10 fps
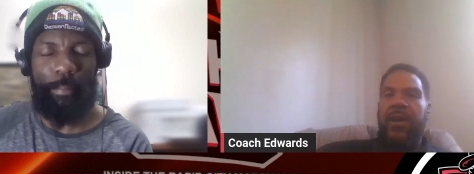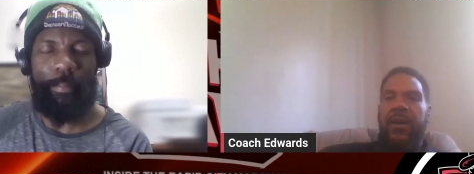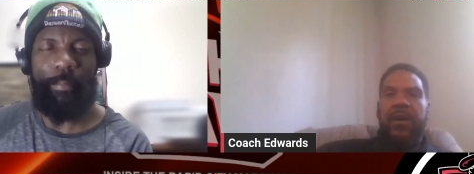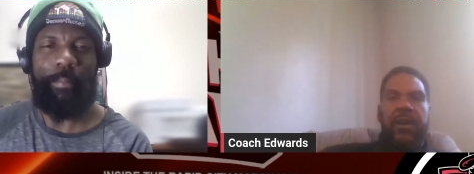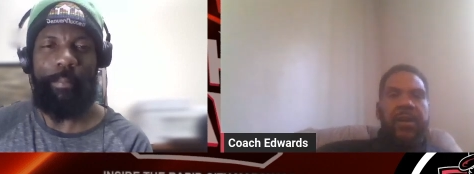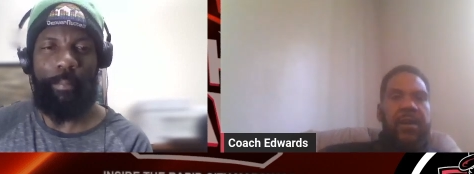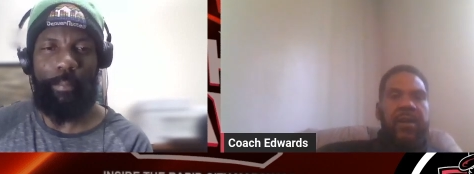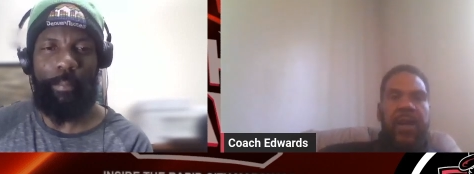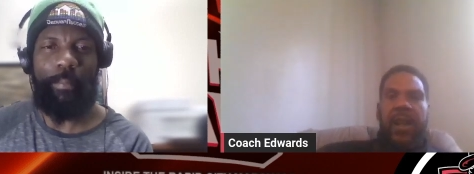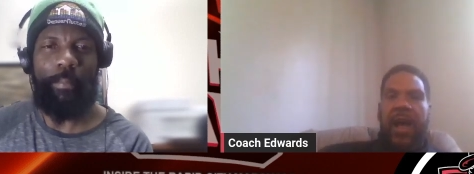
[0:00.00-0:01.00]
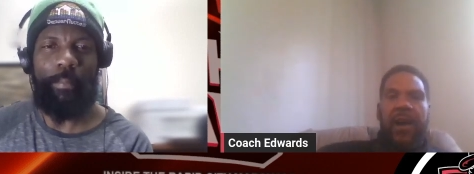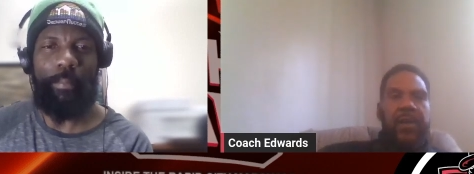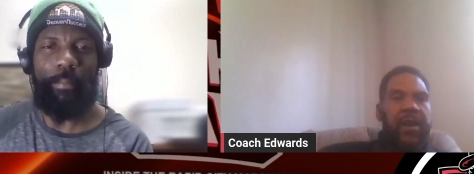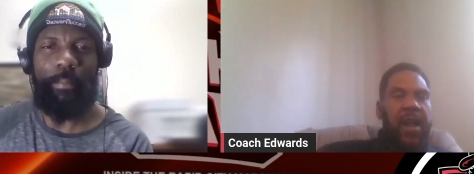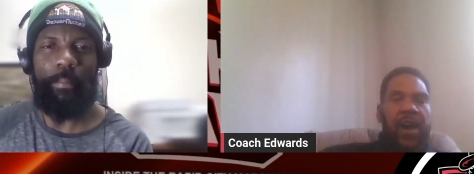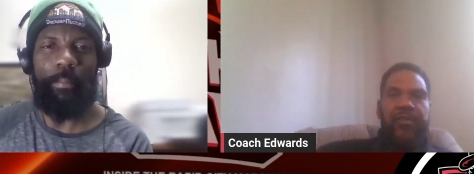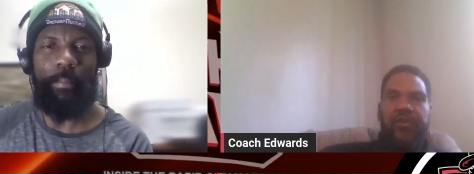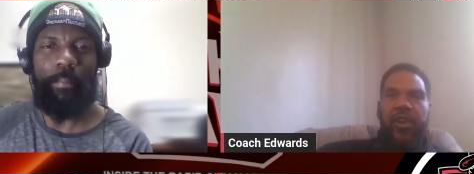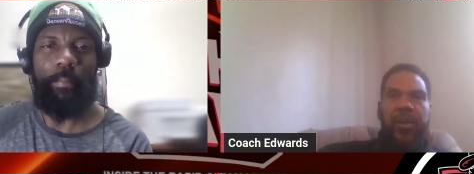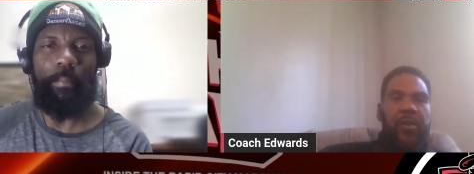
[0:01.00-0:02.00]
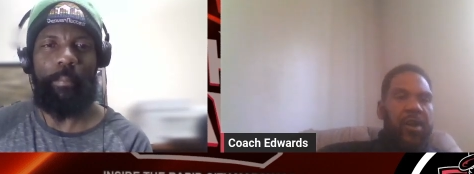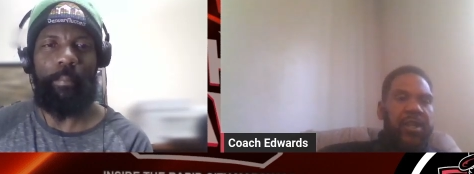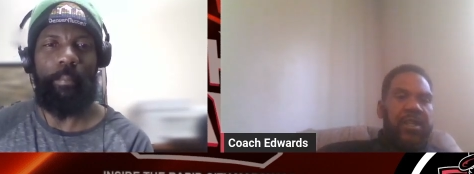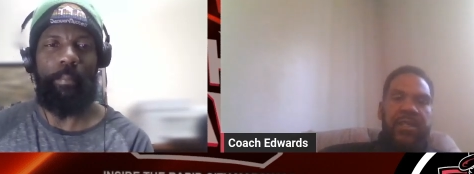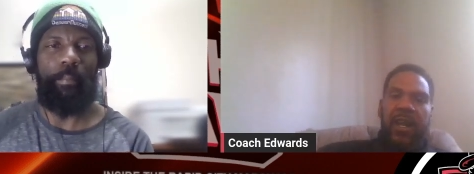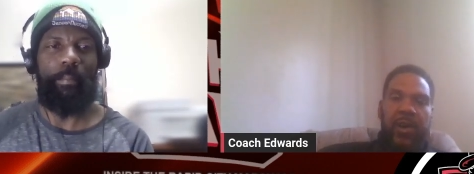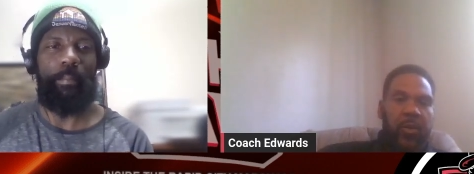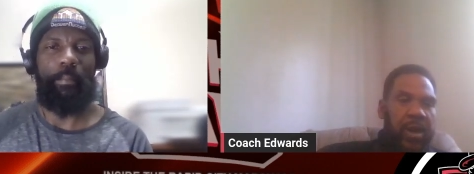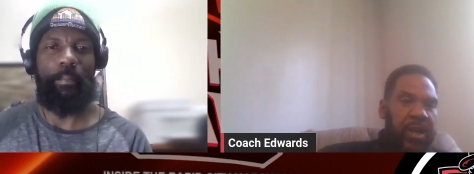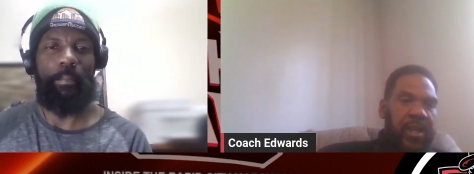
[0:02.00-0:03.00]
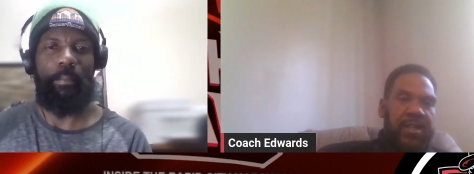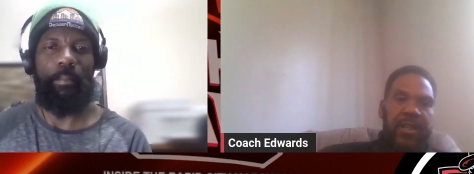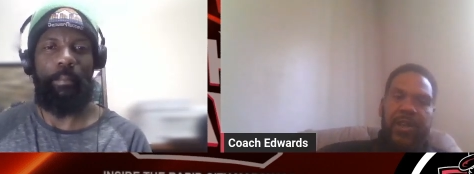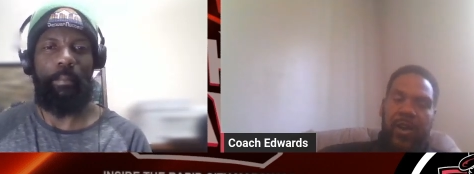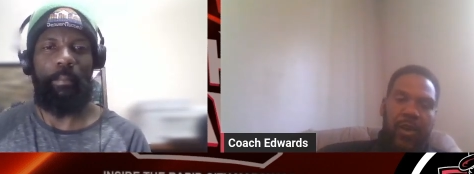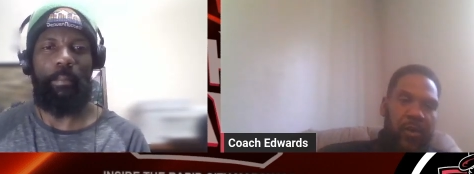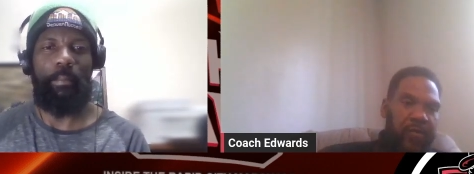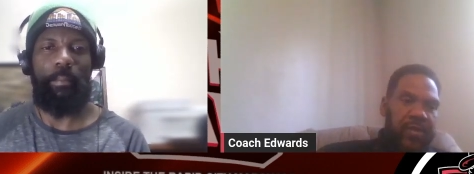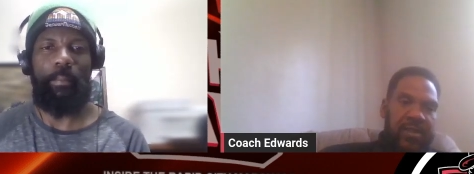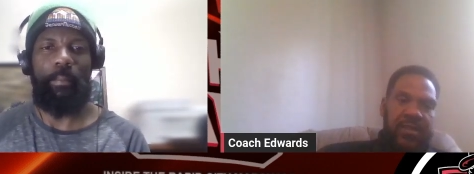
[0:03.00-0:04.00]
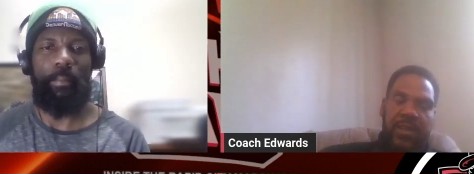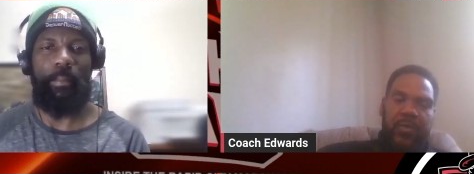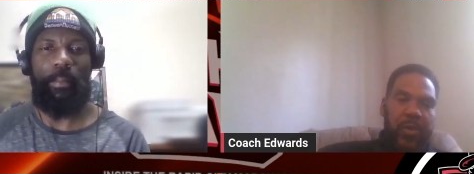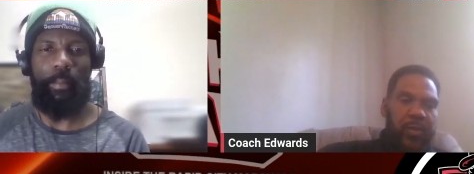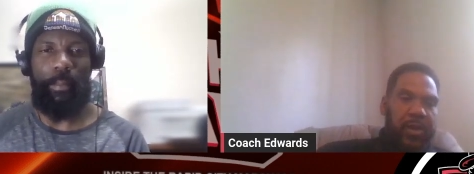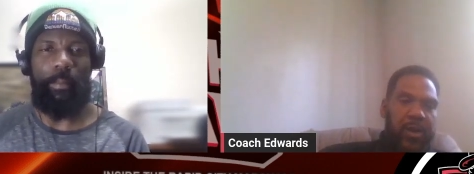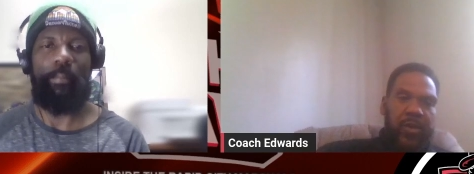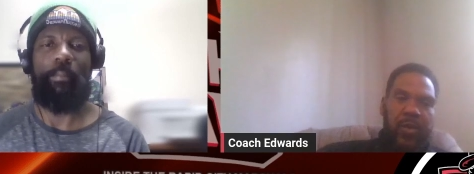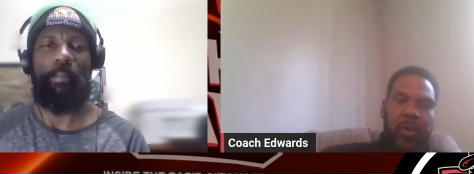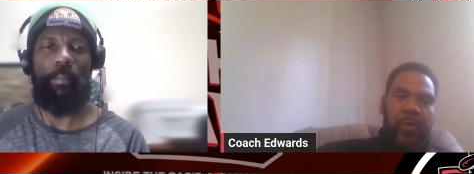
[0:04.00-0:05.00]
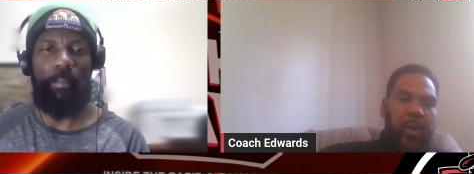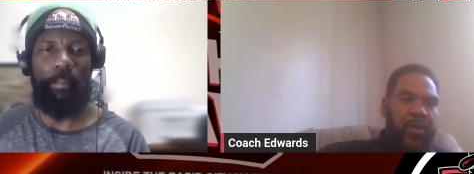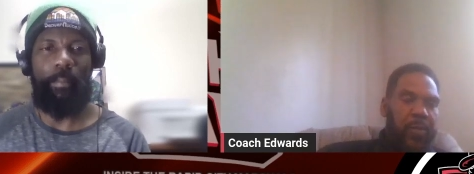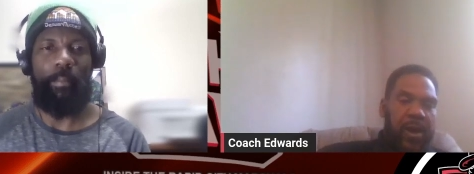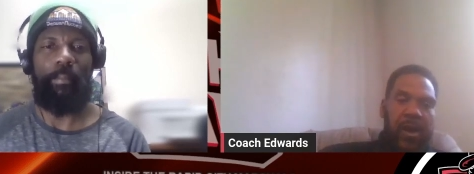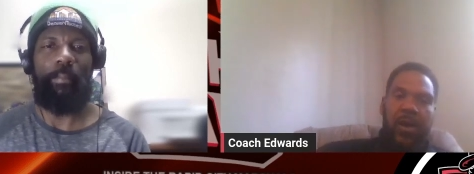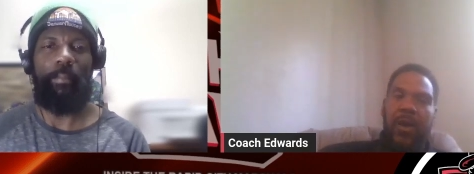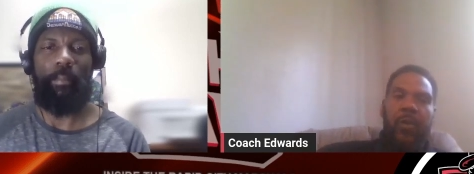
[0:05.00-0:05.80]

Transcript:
Speaker 1: Uh, and our and our trademark is takeaways and turnovers. That's what we're gonna do. We want the ball.